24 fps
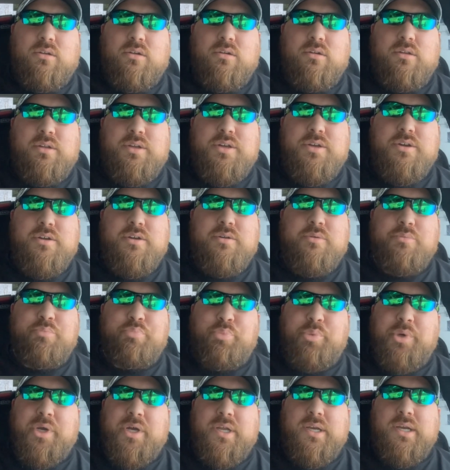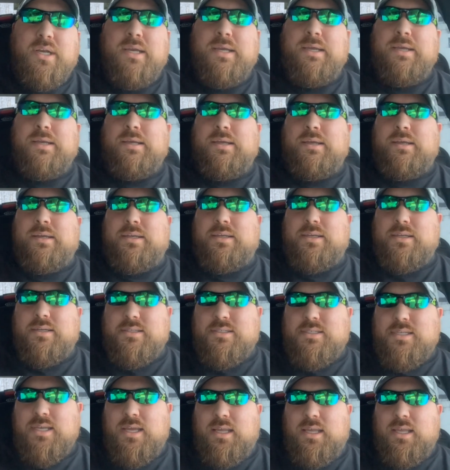earlier, but I'm going to
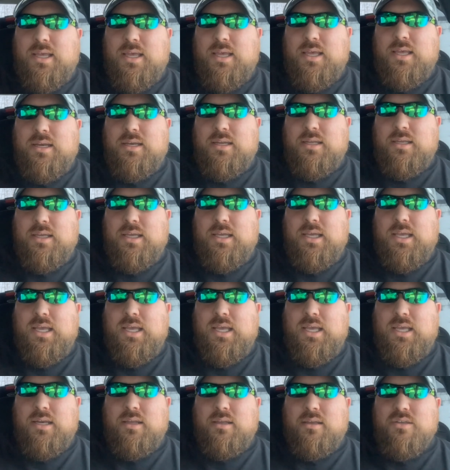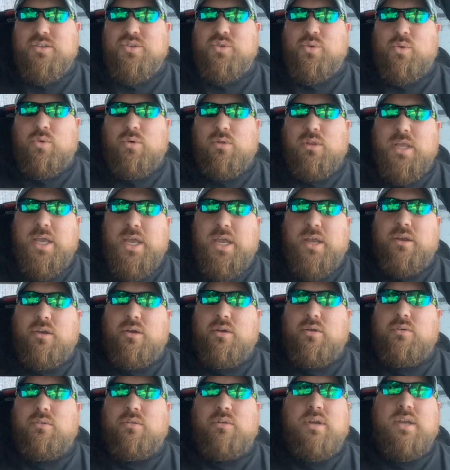say it again. It is
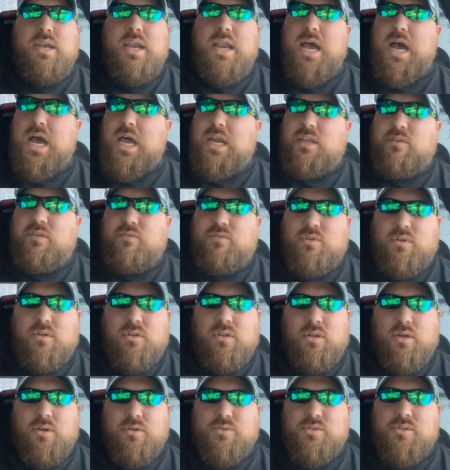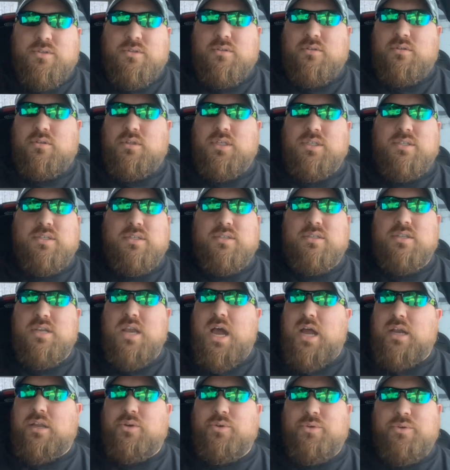Orlando. Not even close. This is
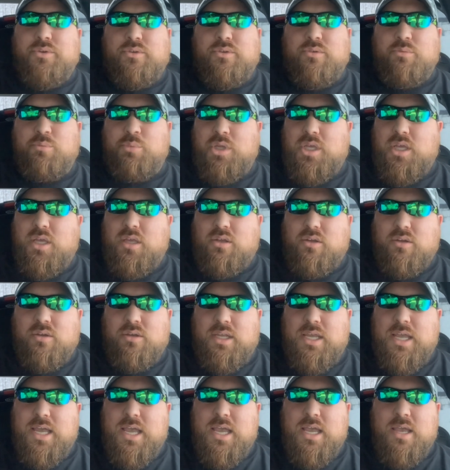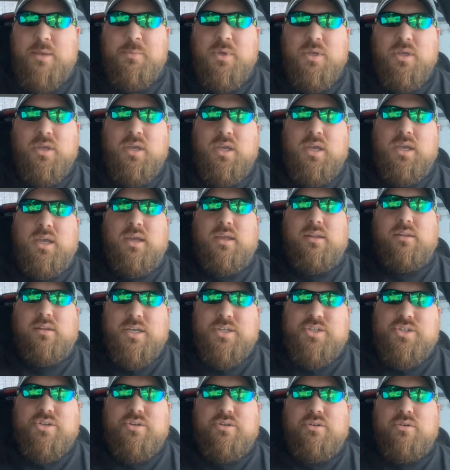not going to be a good game
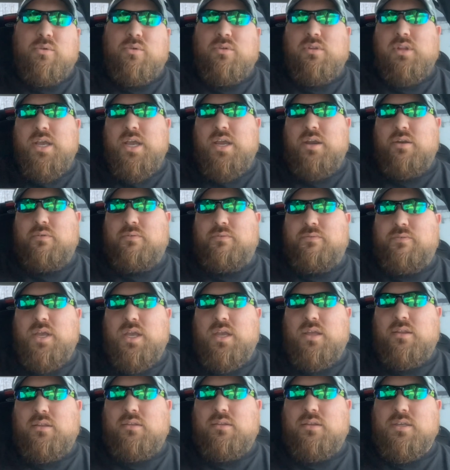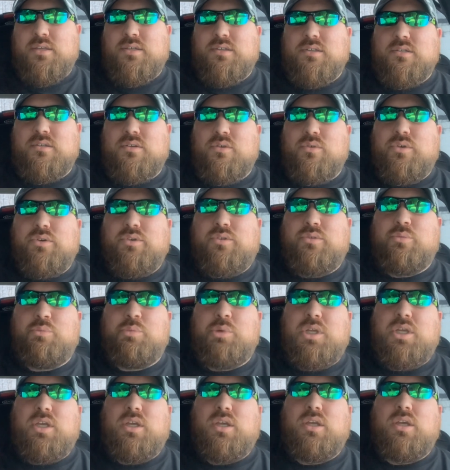unless you're an Orlando fan. This is going to
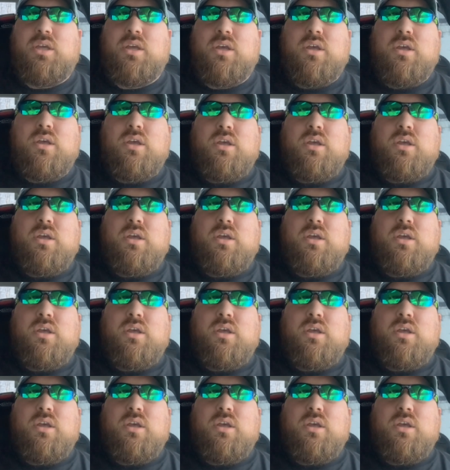be